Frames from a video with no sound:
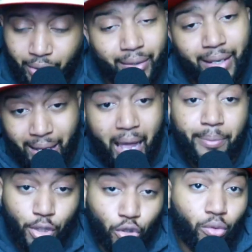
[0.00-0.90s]
He
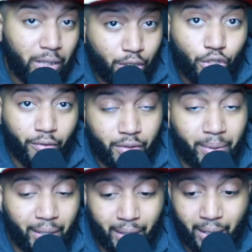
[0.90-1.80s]
absolutely deserved to be
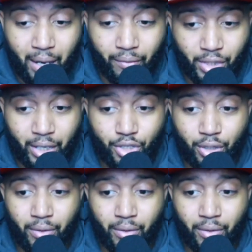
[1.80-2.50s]
in that conversation.